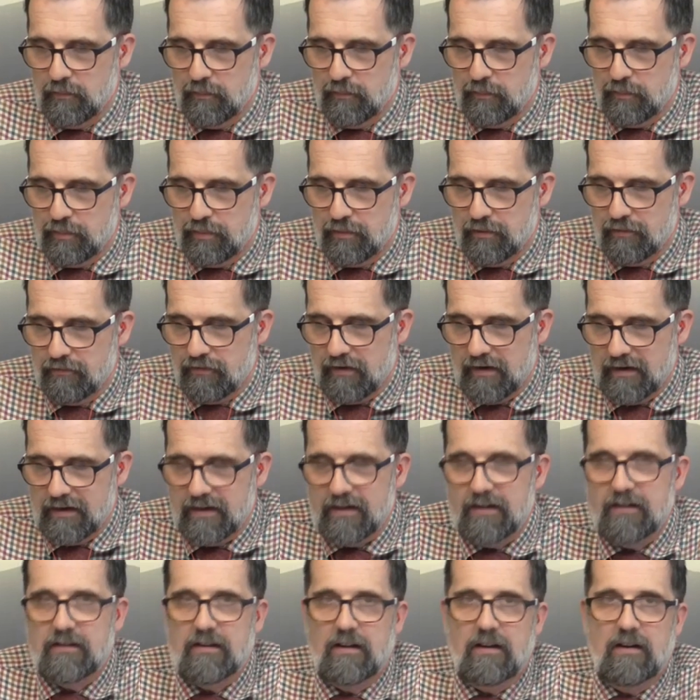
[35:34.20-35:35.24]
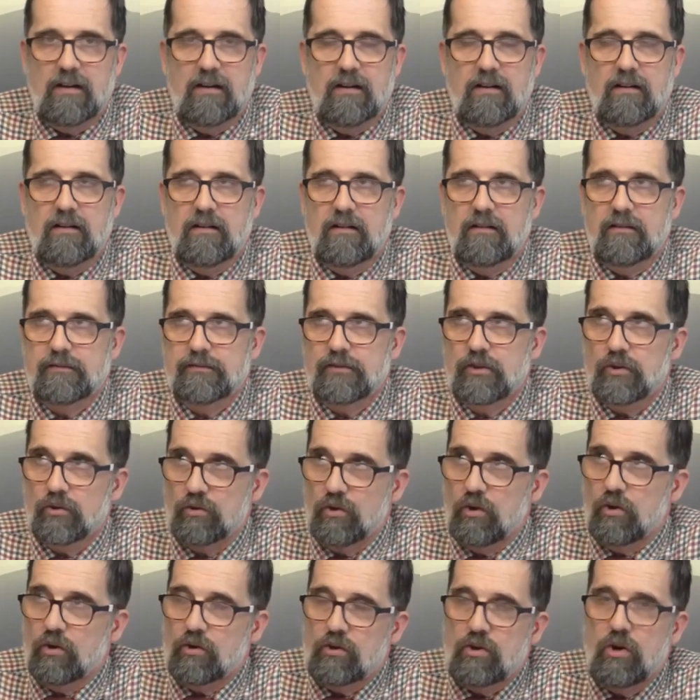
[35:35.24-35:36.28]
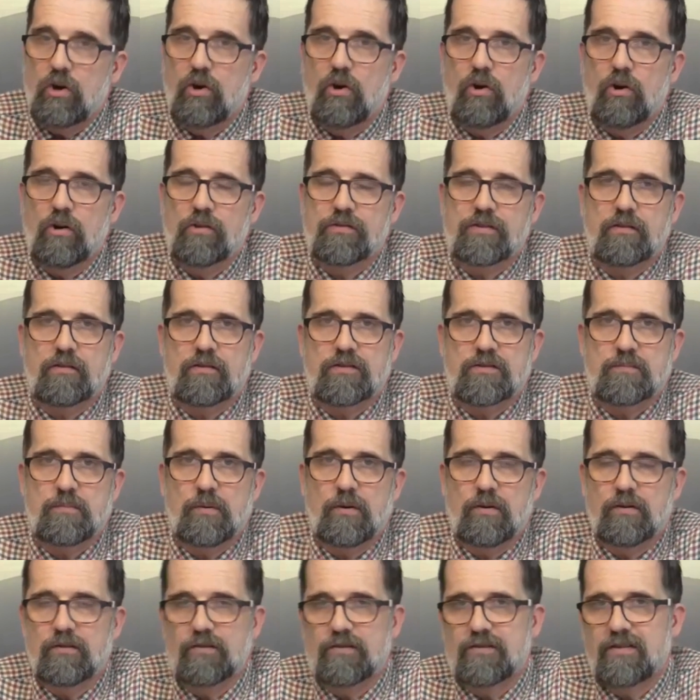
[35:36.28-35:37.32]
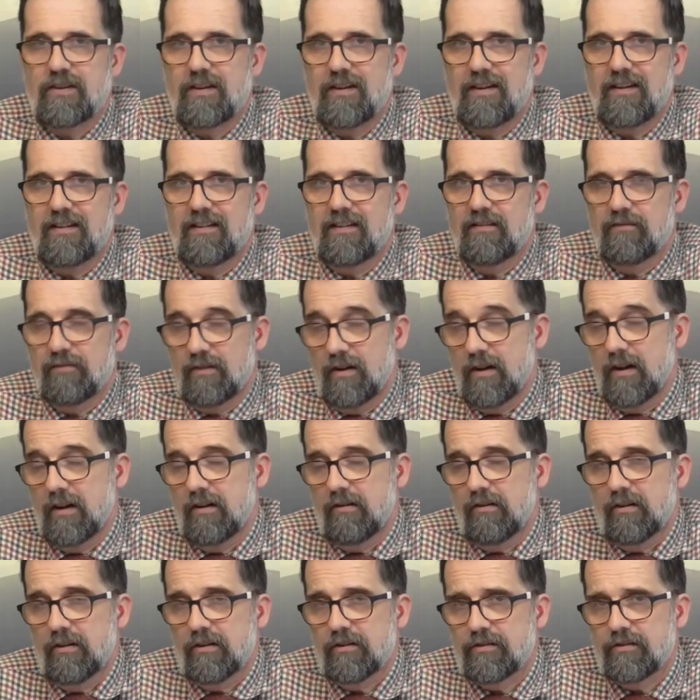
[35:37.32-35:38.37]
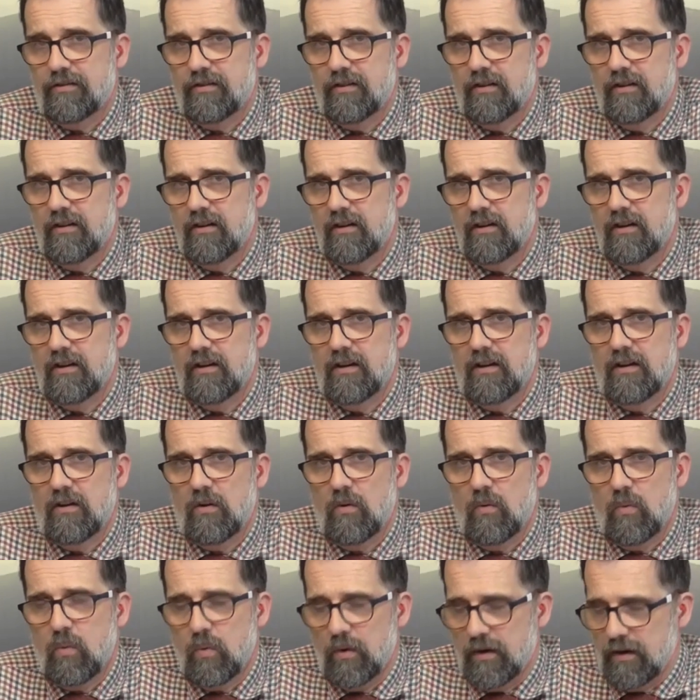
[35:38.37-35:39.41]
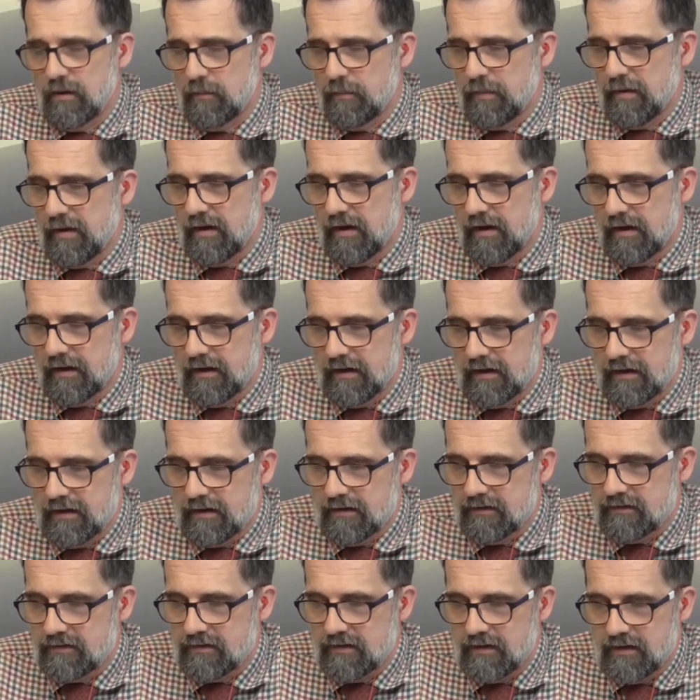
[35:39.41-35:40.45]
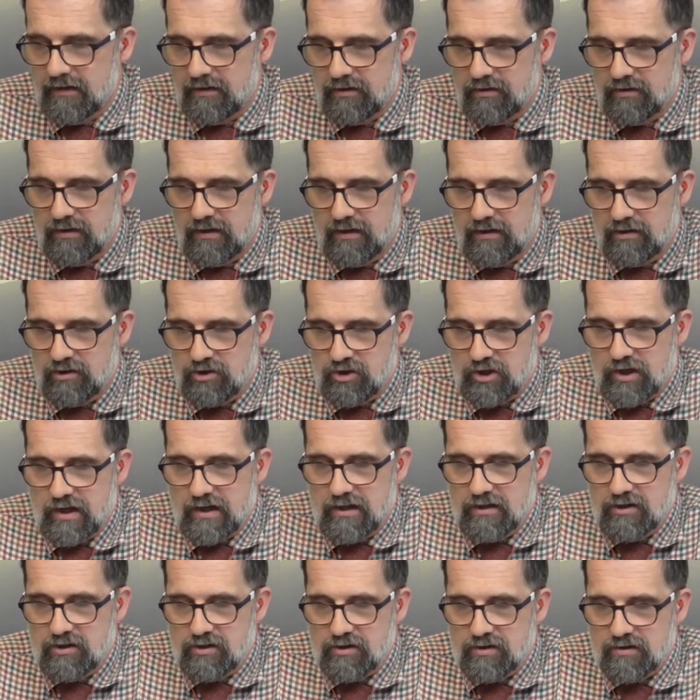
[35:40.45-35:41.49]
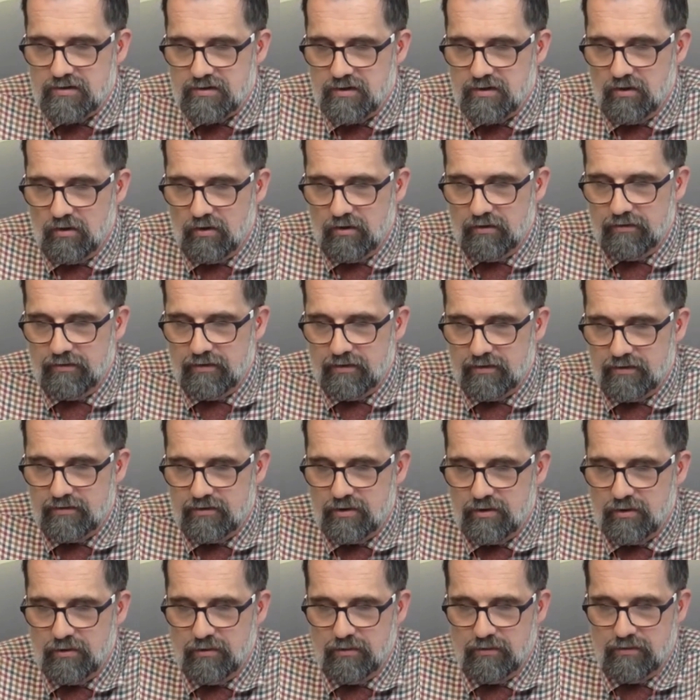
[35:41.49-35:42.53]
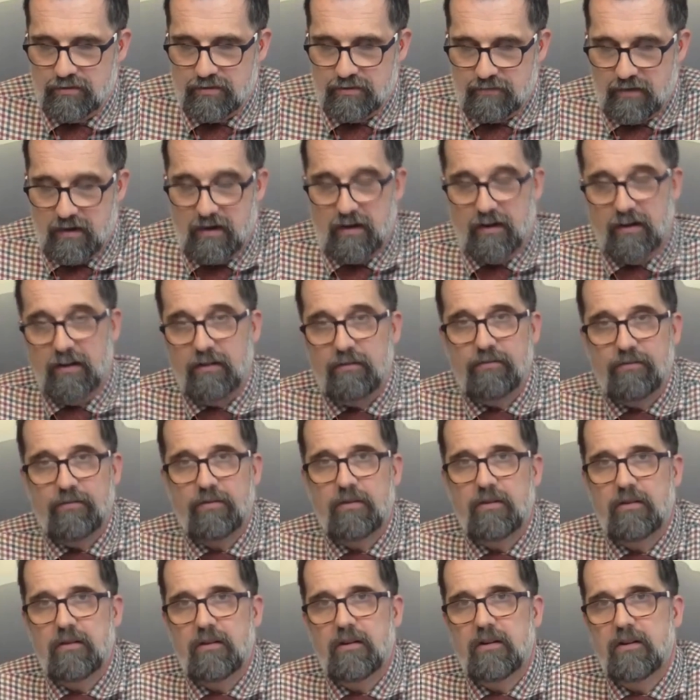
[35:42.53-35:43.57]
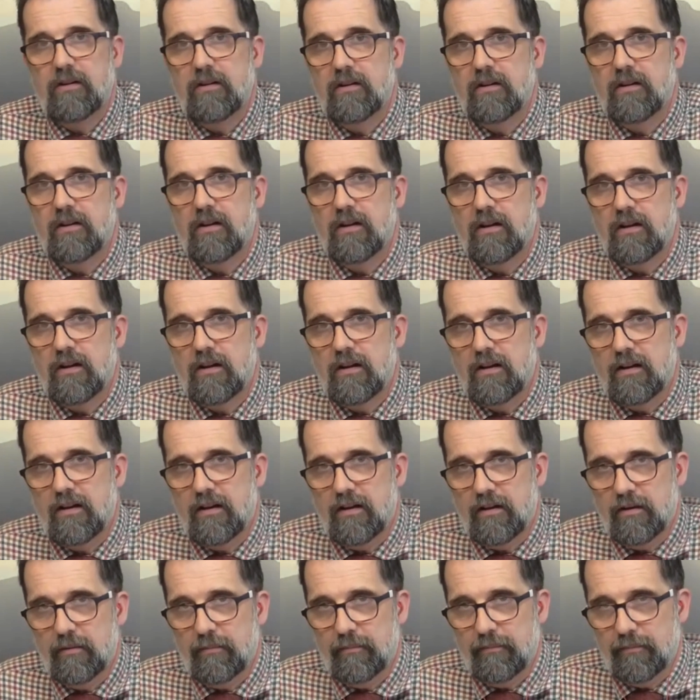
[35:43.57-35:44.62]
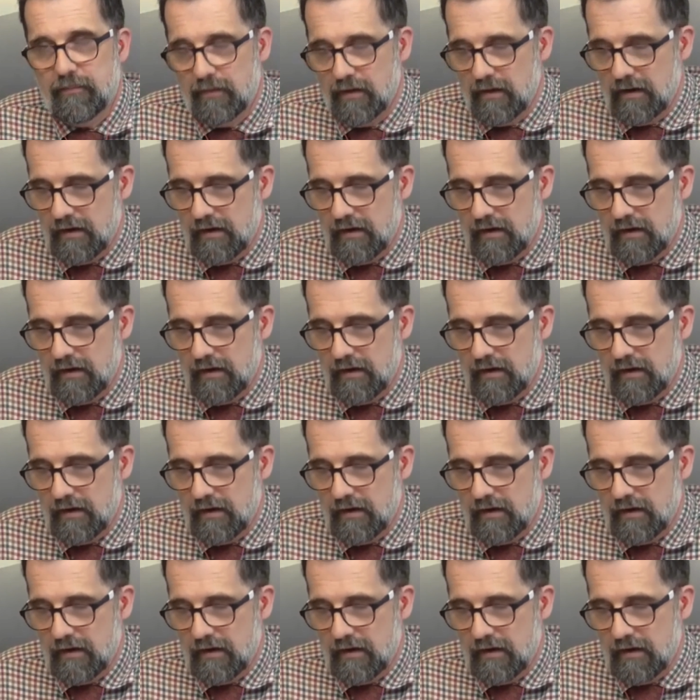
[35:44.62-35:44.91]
provide or cause a response in the virus whereby it changes in order to survive, and